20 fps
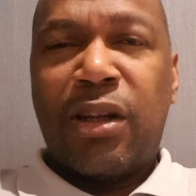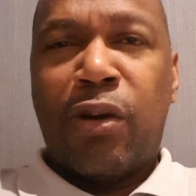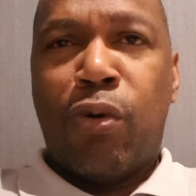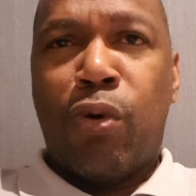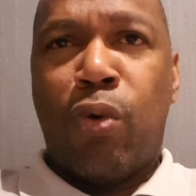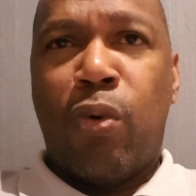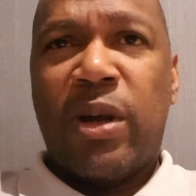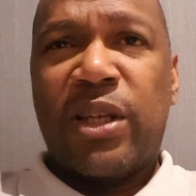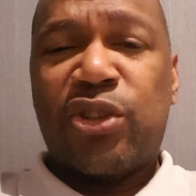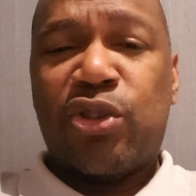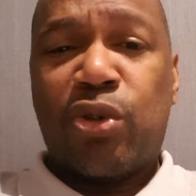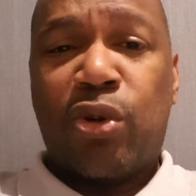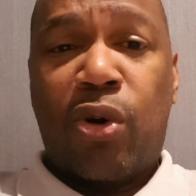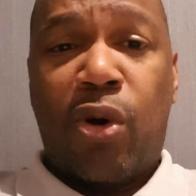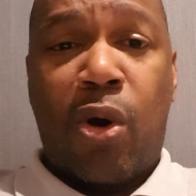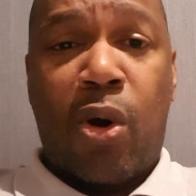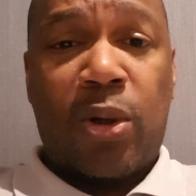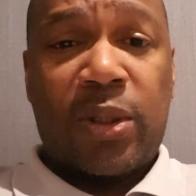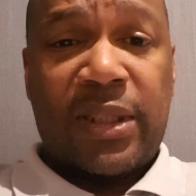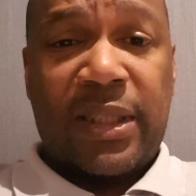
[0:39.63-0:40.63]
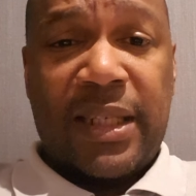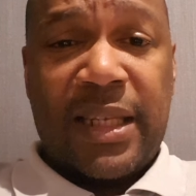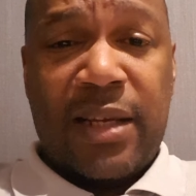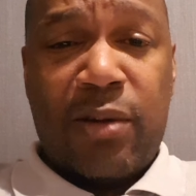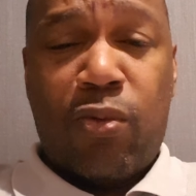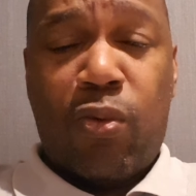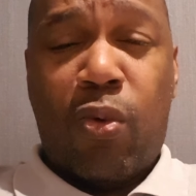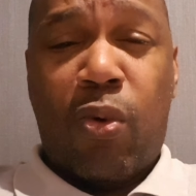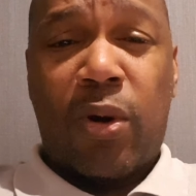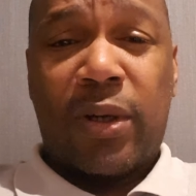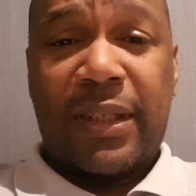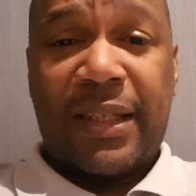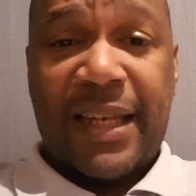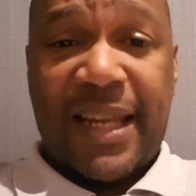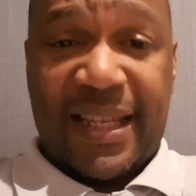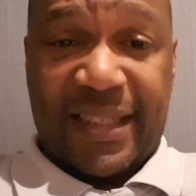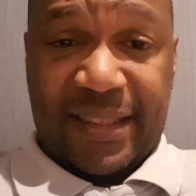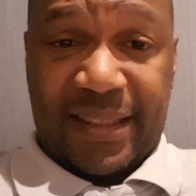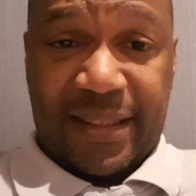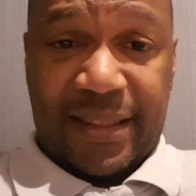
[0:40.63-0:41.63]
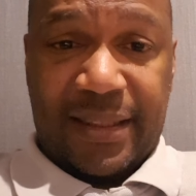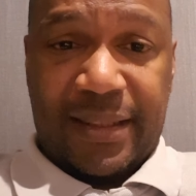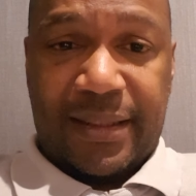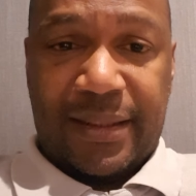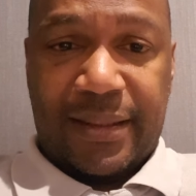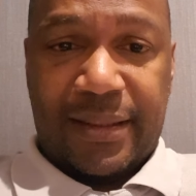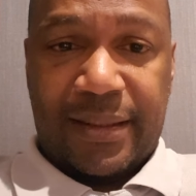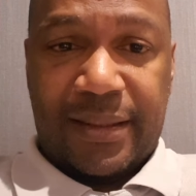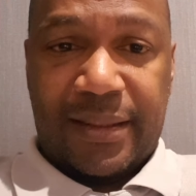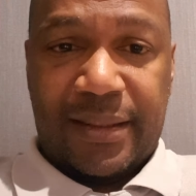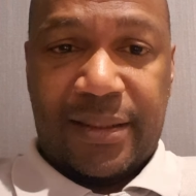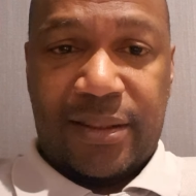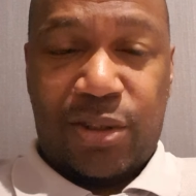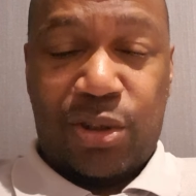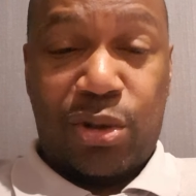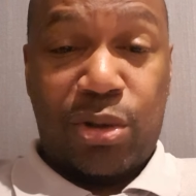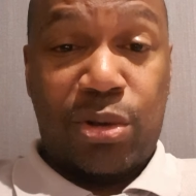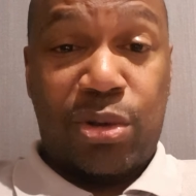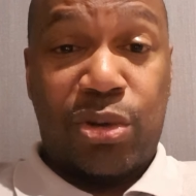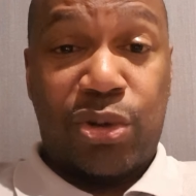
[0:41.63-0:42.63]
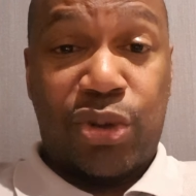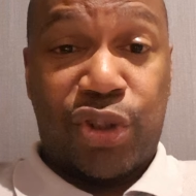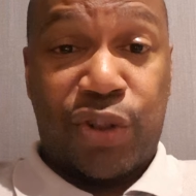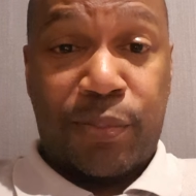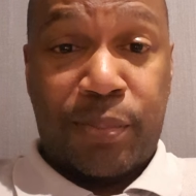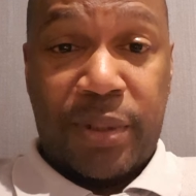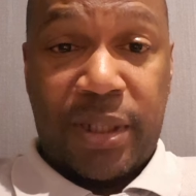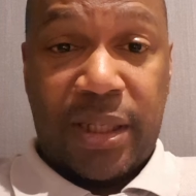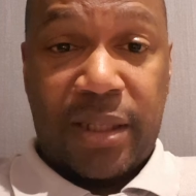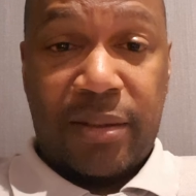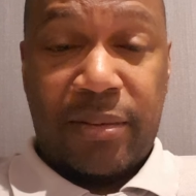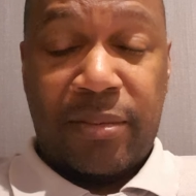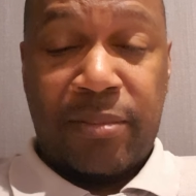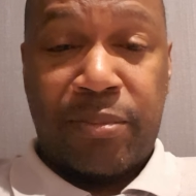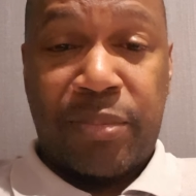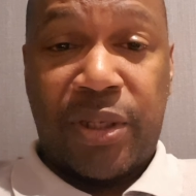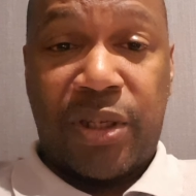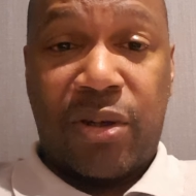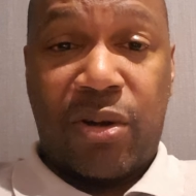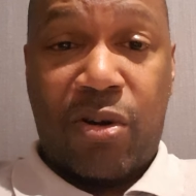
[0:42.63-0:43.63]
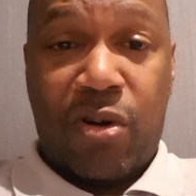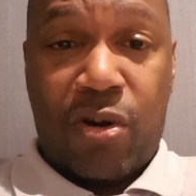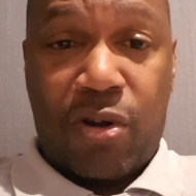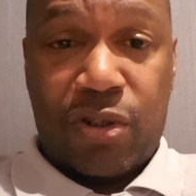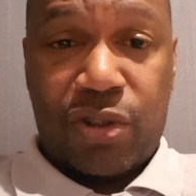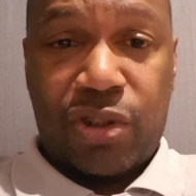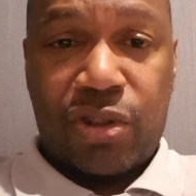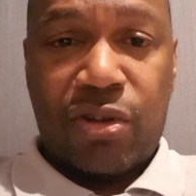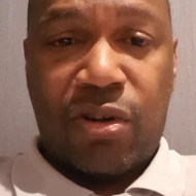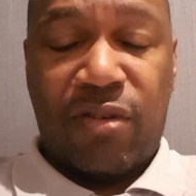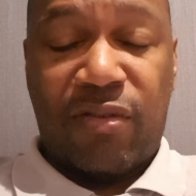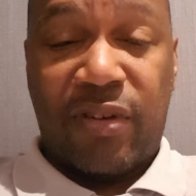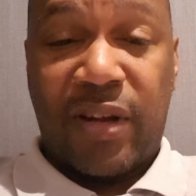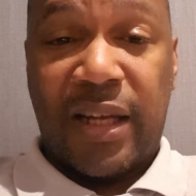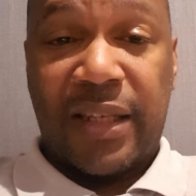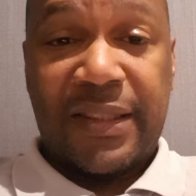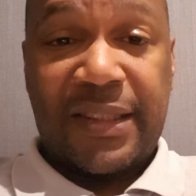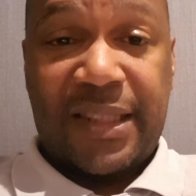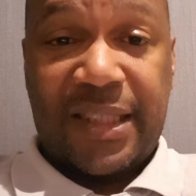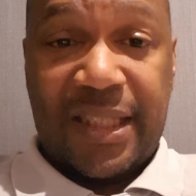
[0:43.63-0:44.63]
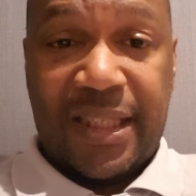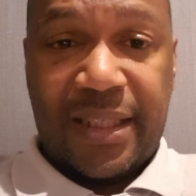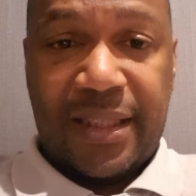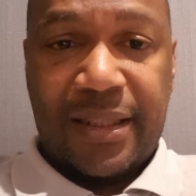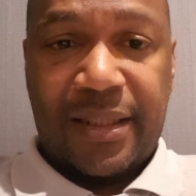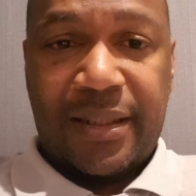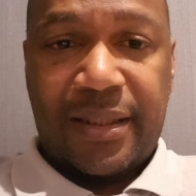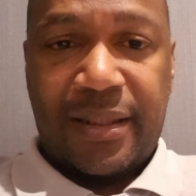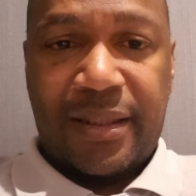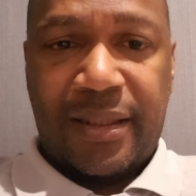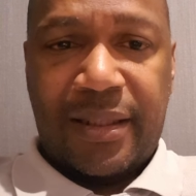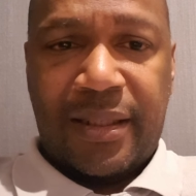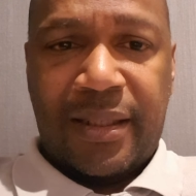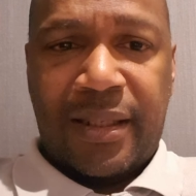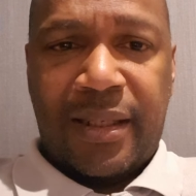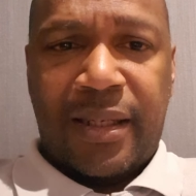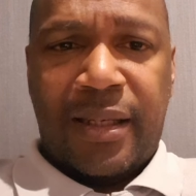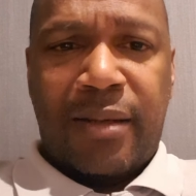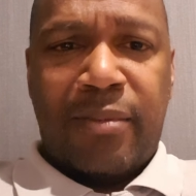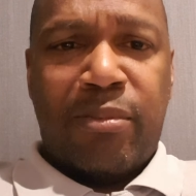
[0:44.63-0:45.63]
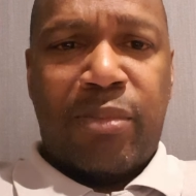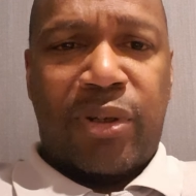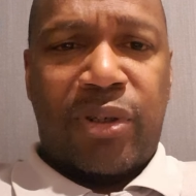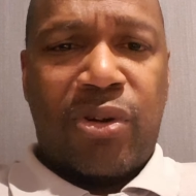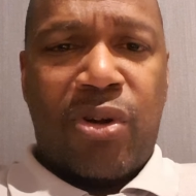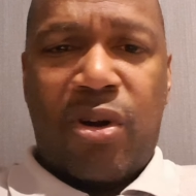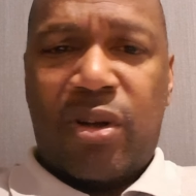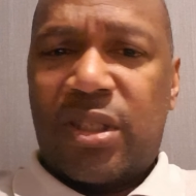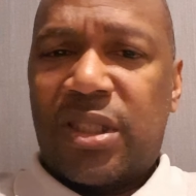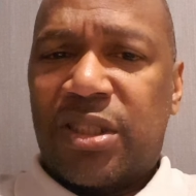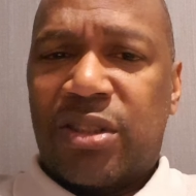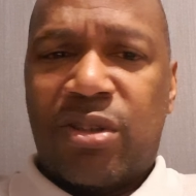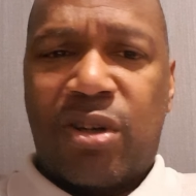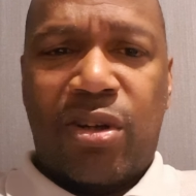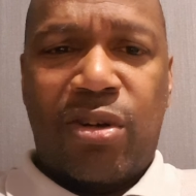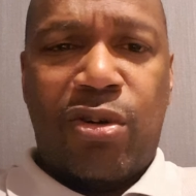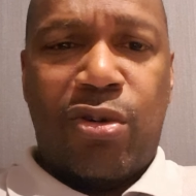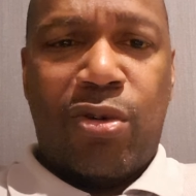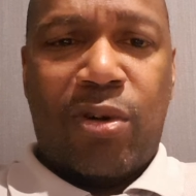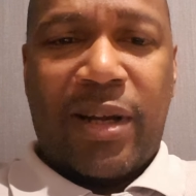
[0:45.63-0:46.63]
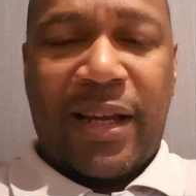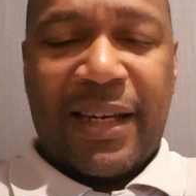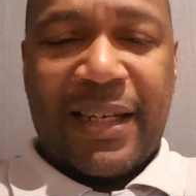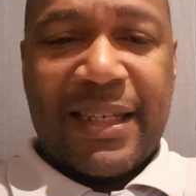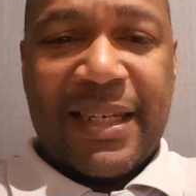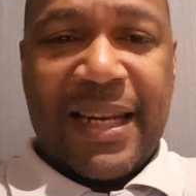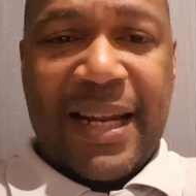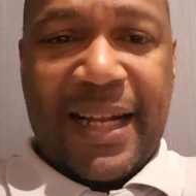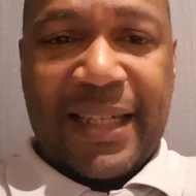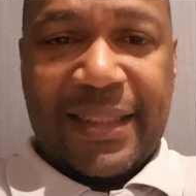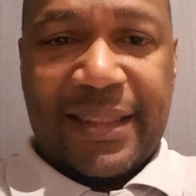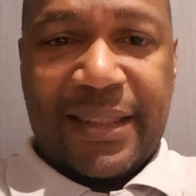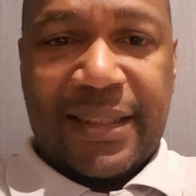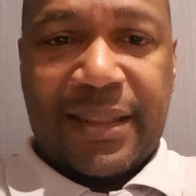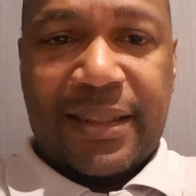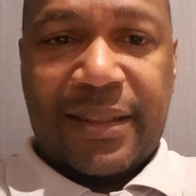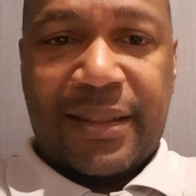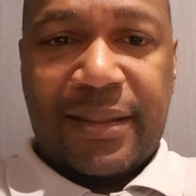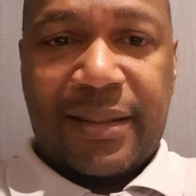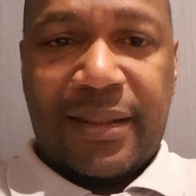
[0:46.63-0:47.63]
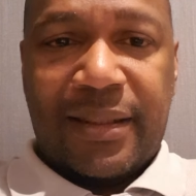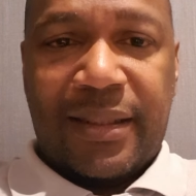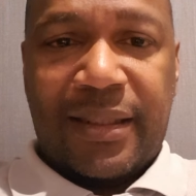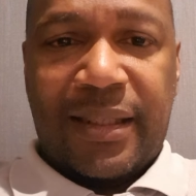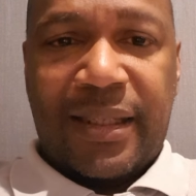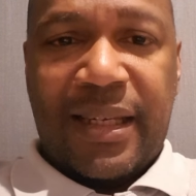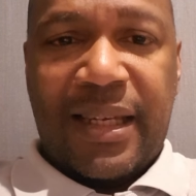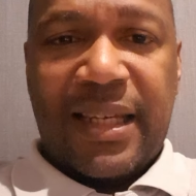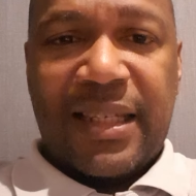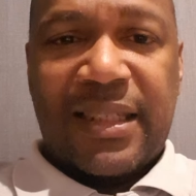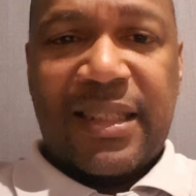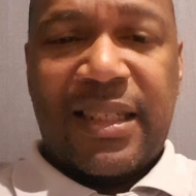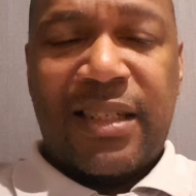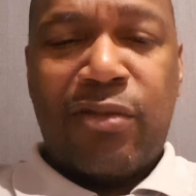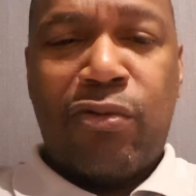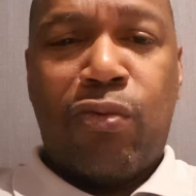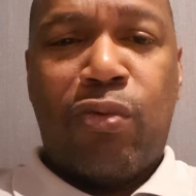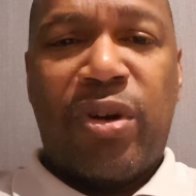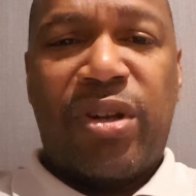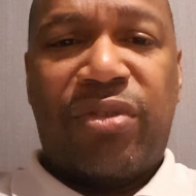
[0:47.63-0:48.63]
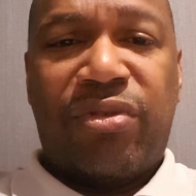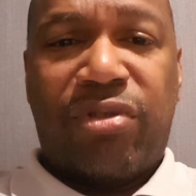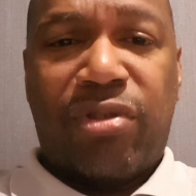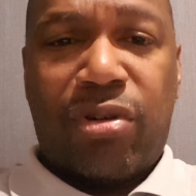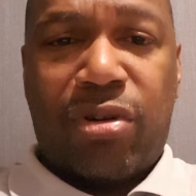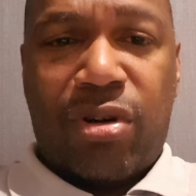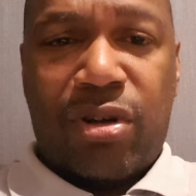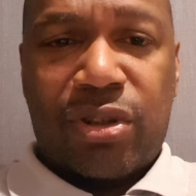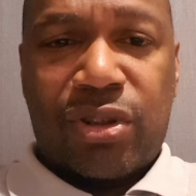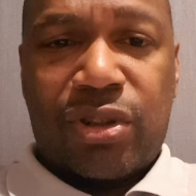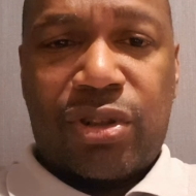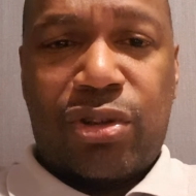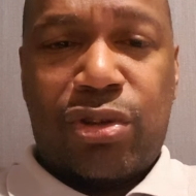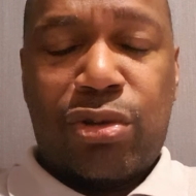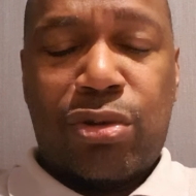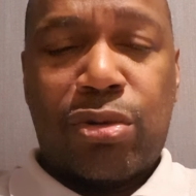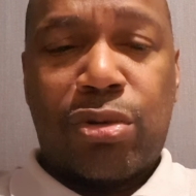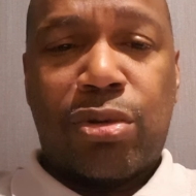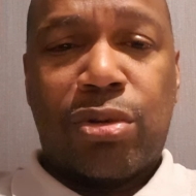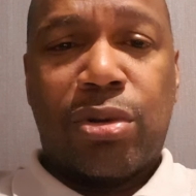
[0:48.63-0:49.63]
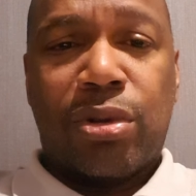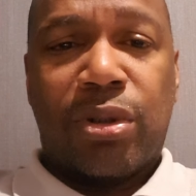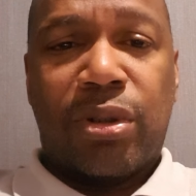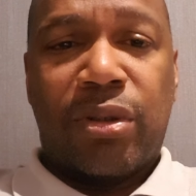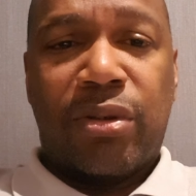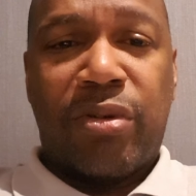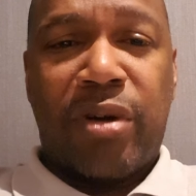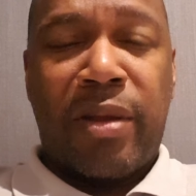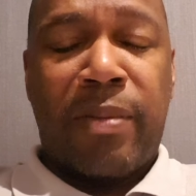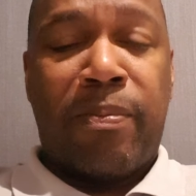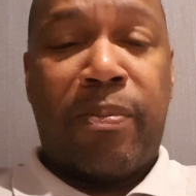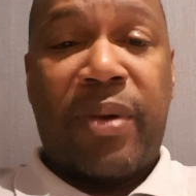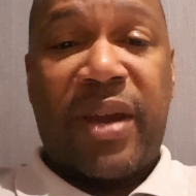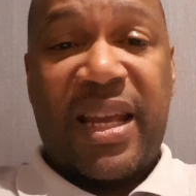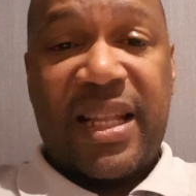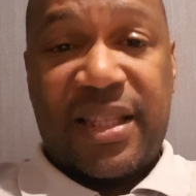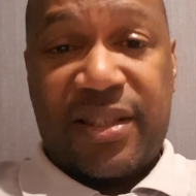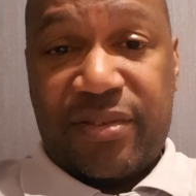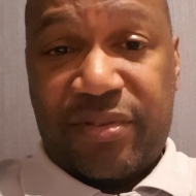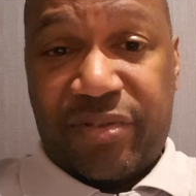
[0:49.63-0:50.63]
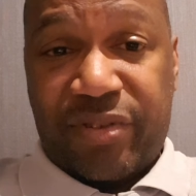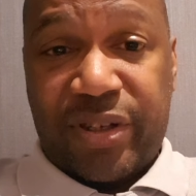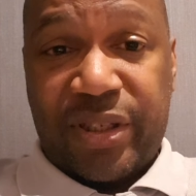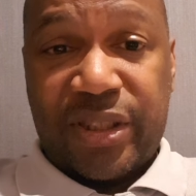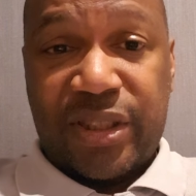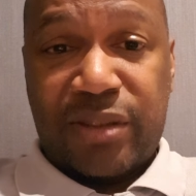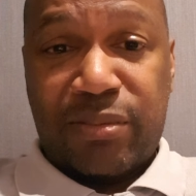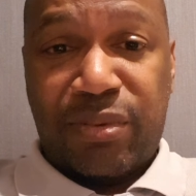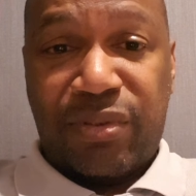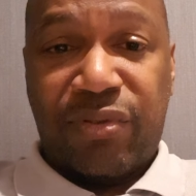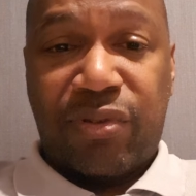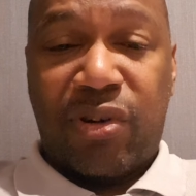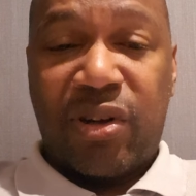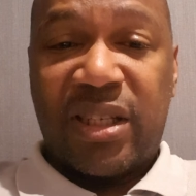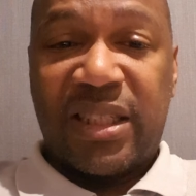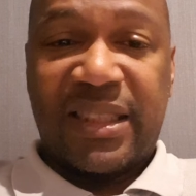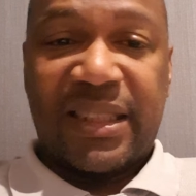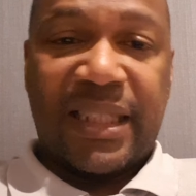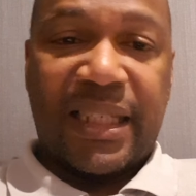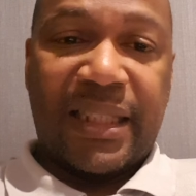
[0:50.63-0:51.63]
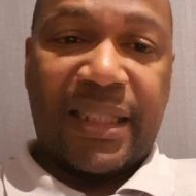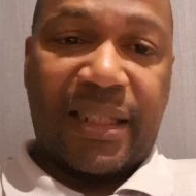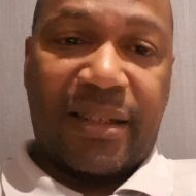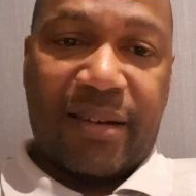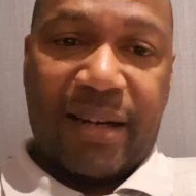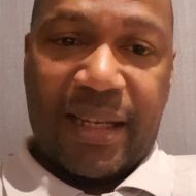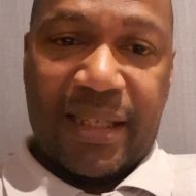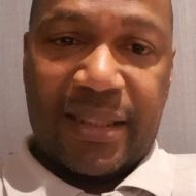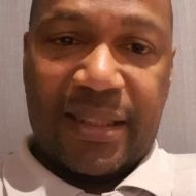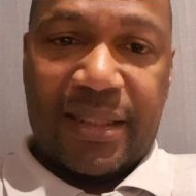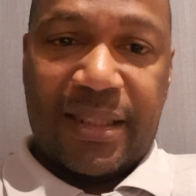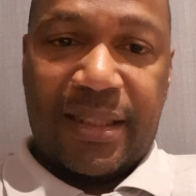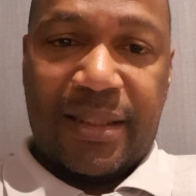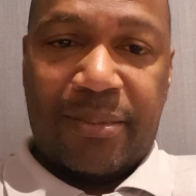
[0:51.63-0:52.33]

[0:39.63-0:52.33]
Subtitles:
we were so utterly worthless, so to speak, because of our sin. But God did not look at that. He didn't wait for us to repent first before He sent Christ.